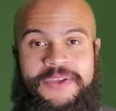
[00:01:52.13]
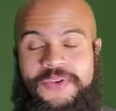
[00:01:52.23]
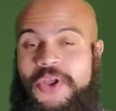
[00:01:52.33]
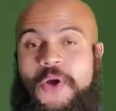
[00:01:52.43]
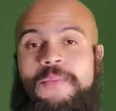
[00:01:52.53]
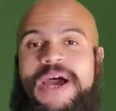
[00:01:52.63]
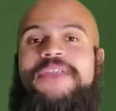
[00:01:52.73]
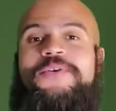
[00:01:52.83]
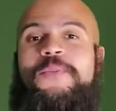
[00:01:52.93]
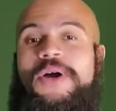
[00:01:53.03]
no
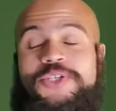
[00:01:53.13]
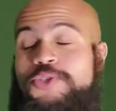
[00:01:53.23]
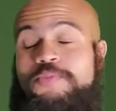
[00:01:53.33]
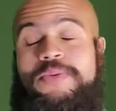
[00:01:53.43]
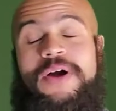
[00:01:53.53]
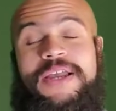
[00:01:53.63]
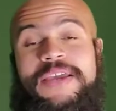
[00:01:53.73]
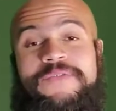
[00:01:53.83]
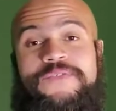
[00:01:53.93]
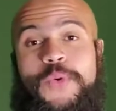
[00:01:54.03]
matter what you plug
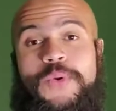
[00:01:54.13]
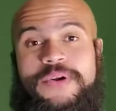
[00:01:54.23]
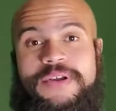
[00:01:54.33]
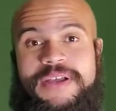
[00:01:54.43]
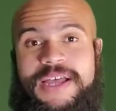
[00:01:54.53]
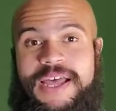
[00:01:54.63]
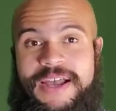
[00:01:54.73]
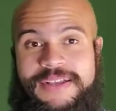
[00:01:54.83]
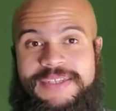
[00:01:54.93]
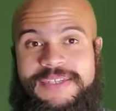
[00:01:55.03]
in for
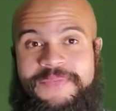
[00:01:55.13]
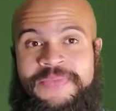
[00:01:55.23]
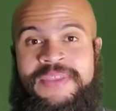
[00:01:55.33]
x.